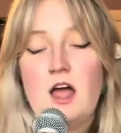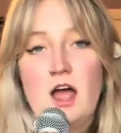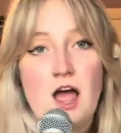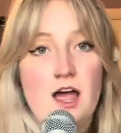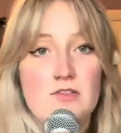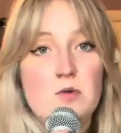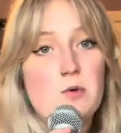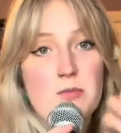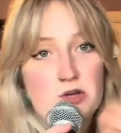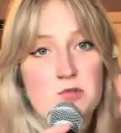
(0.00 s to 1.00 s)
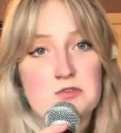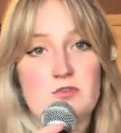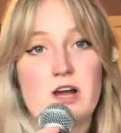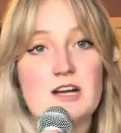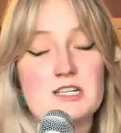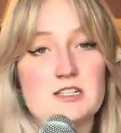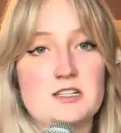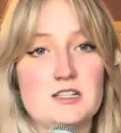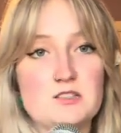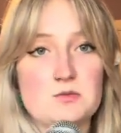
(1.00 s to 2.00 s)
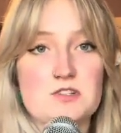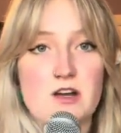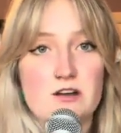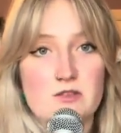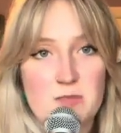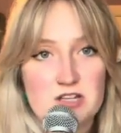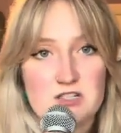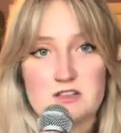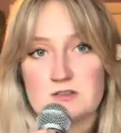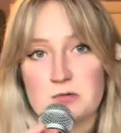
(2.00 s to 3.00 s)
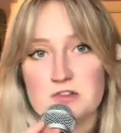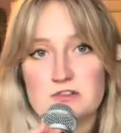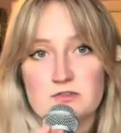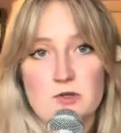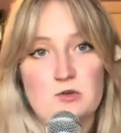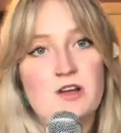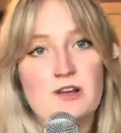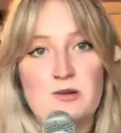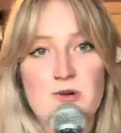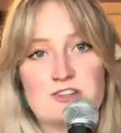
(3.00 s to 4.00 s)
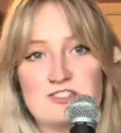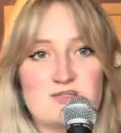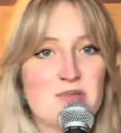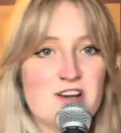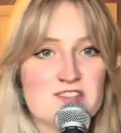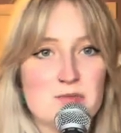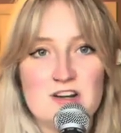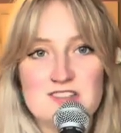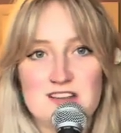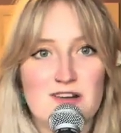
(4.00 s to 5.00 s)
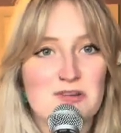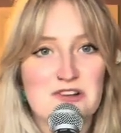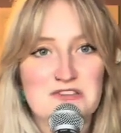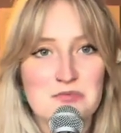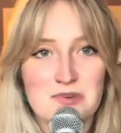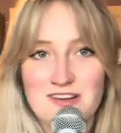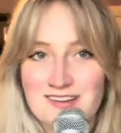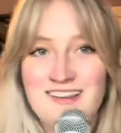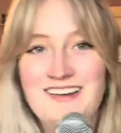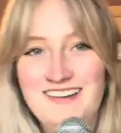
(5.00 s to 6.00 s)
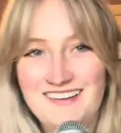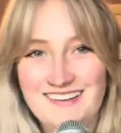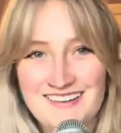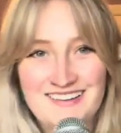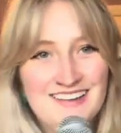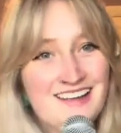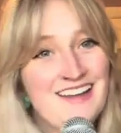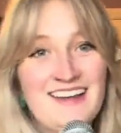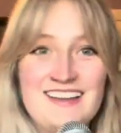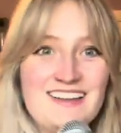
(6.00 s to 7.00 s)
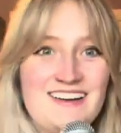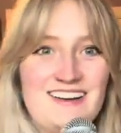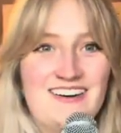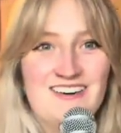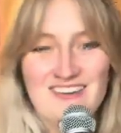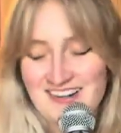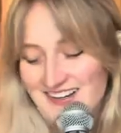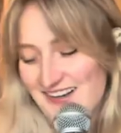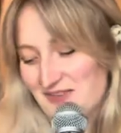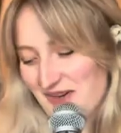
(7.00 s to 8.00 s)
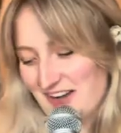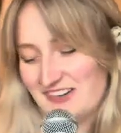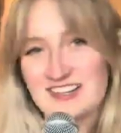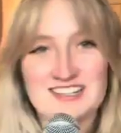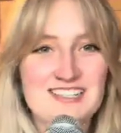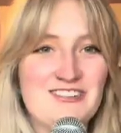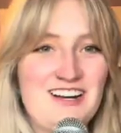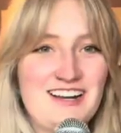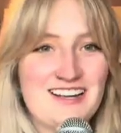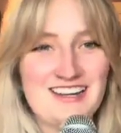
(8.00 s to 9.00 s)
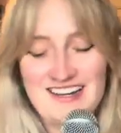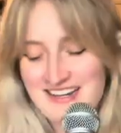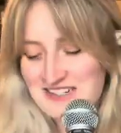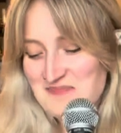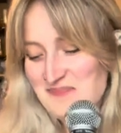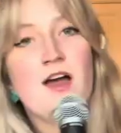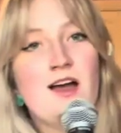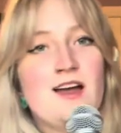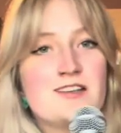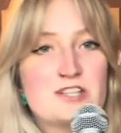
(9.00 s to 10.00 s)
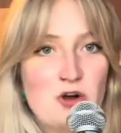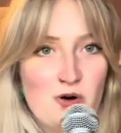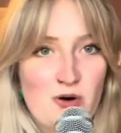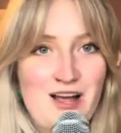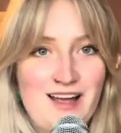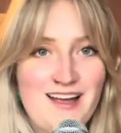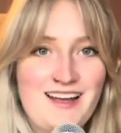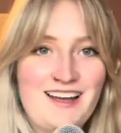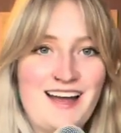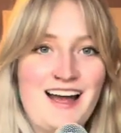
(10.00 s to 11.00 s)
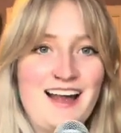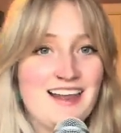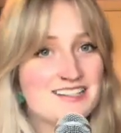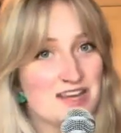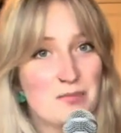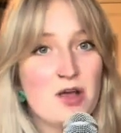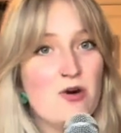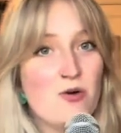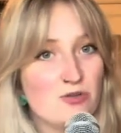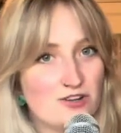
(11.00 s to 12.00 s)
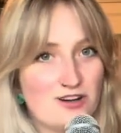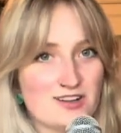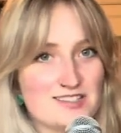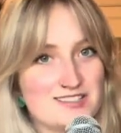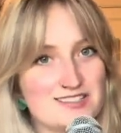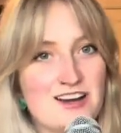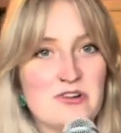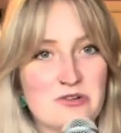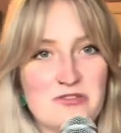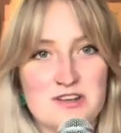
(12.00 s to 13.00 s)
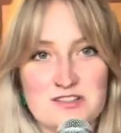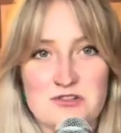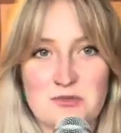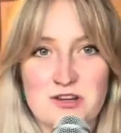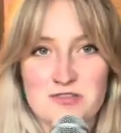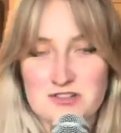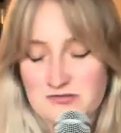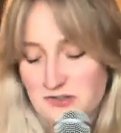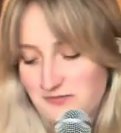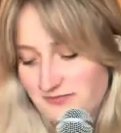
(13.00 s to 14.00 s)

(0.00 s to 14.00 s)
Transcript: And the woman who was reacting to this was kind of lamenting this point of view, which, surprise, surprise, I will also be. No, I don't believe it. What? So, let's get my own thoughts on OnlyFans out the way, first of all.